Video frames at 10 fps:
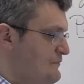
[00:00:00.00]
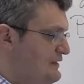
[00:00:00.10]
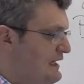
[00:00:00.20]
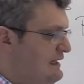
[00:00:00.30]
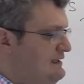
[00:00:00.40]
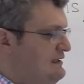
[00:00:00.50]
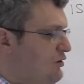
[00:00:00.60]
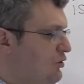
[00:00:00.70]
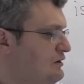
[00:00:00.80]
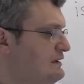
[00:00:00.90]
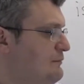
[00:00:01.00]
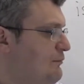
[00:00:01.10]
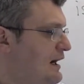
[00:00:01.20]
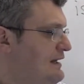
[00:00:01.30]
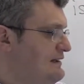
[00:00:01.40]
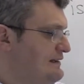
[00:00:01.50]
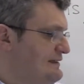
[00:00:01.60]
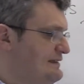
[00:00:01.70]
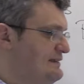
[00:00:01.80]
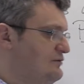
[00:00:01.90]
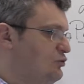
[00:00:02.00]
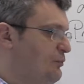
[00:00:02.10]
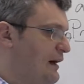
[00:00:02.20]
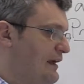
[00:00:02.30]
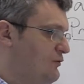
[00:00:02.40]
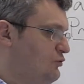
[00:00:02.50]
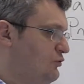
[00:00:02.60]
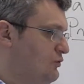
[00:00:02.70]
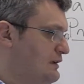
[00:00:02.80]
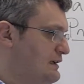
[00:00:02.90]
Then all the minors 2 by 2